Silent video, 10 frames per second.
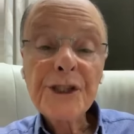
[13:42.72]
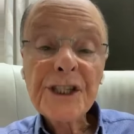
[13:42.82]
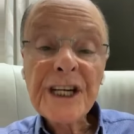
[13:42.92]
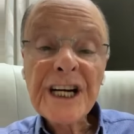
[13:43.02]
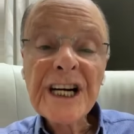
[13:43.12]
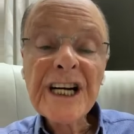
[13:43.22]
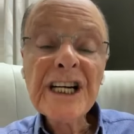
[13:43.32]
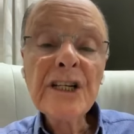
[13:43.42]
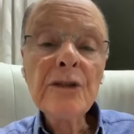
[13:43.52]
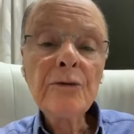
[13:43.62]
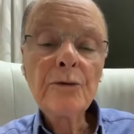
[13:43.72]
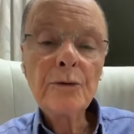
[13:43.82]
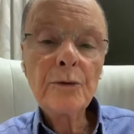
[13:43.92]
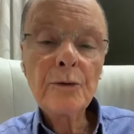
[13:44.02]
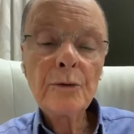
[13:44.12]
they are
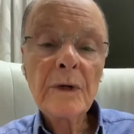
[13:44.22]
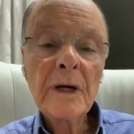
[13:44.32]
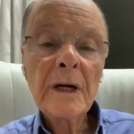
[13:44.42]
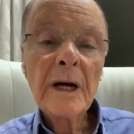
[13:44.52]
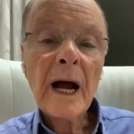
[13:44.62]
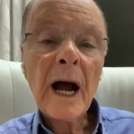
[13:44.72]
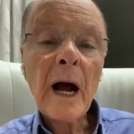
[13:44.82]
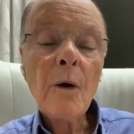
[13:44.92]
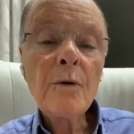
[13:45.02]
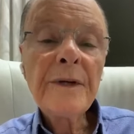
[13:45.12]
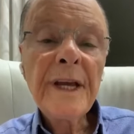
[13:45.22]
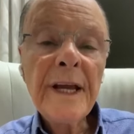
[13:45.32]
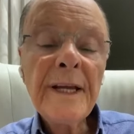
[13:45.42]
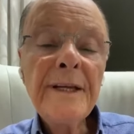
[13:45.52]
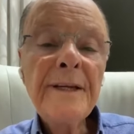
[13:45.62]
looking for
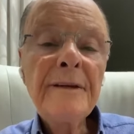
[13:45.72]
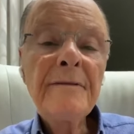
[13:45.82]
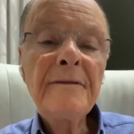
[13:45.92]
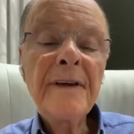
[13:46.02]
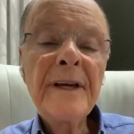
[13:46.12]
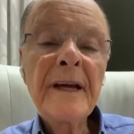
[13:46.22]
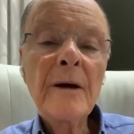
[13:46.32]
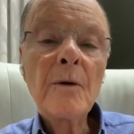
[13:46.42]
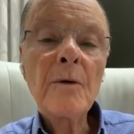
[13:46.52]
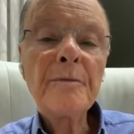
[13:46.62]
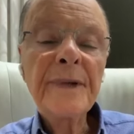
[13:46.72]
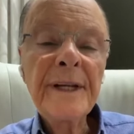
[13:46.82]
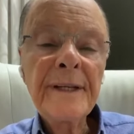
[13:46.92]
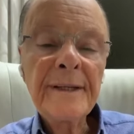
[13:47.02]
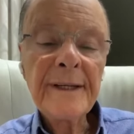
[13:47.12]
someone who will
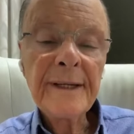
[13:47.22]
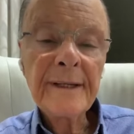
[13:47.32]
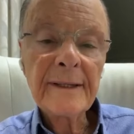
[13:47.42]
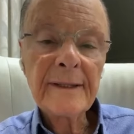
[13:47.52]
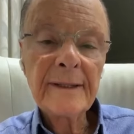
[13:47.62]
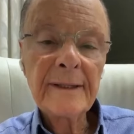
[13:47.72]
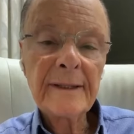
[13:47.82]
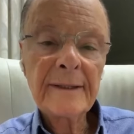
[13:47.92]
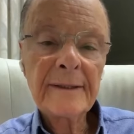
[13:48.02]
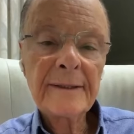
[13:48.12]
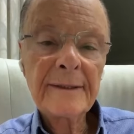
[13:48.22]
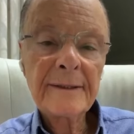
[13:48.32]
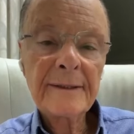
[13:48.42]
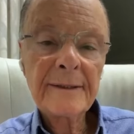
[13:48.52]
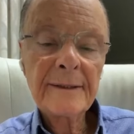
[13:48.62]
understand
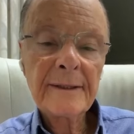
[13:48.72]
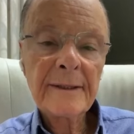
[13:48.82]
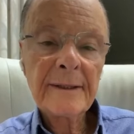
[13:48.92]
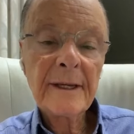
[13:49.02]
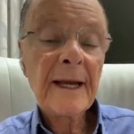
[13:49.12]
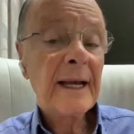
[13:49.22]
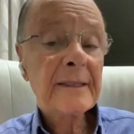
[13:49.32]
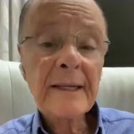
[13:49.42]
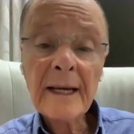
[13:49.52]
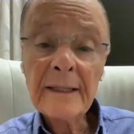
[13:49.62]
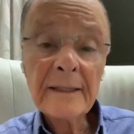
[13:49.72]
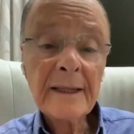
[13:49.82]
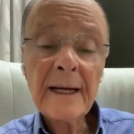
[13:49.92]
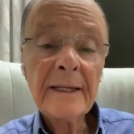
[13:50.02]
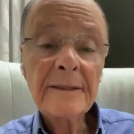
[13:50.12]
them that's the
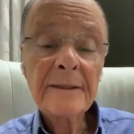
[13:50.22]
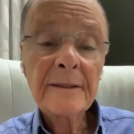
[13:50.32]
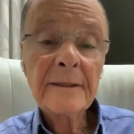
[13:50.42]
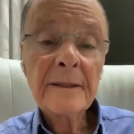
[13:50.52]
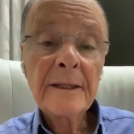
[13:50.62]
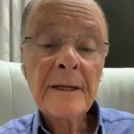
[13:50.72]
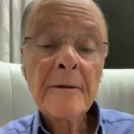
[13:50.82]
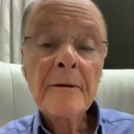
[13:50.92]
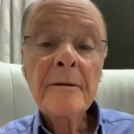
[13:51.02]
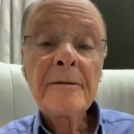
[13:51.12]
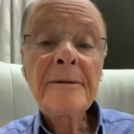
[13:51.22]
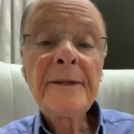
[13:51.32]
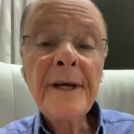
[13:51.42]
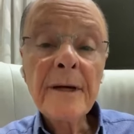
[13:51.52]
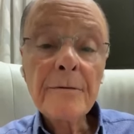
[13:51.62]
reality.
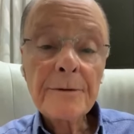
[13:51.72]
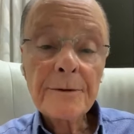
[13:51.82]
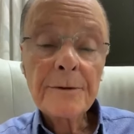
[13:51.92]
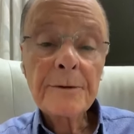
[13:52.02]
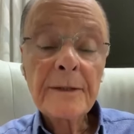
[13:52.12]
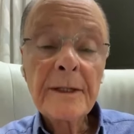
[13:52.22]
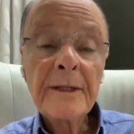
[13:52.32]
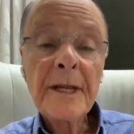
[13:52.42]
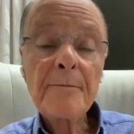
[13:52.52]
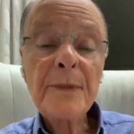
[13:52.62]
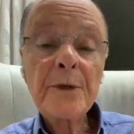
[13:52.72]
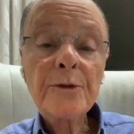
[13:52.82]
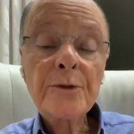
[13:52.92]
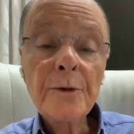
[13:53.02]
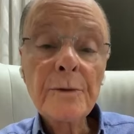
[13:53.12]
God,
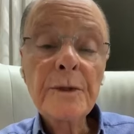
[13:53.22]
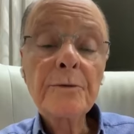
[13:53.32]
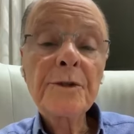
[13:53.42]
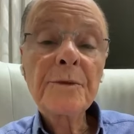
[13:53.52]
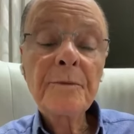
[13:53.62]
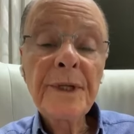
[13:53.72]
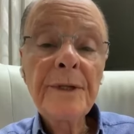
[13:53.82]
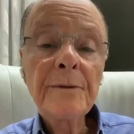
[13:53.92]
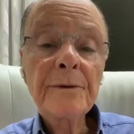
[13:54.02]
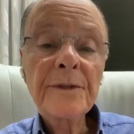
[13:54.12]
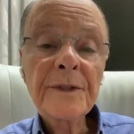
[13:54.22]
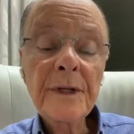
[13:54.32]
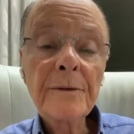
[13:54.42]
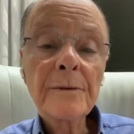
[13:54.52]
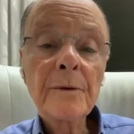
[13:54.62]
through the Holy
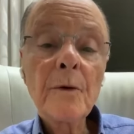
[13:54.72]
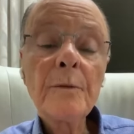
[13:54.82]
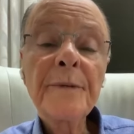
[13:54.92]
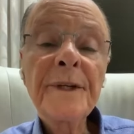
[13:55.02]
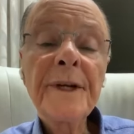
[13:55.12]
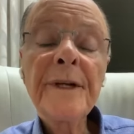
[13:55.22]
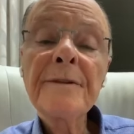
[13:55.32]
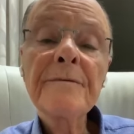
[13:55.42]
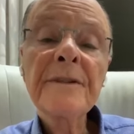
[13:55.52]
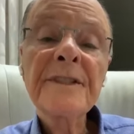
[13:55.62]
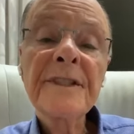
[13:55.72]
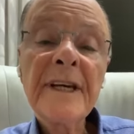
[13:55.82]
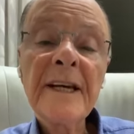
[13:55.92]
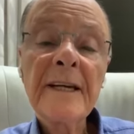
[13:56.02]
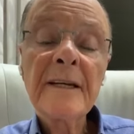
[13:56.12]
Spirit,
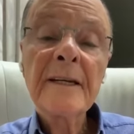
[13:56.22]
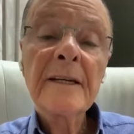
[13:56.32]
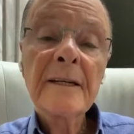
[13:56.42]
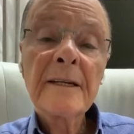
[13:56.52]
comprehends you.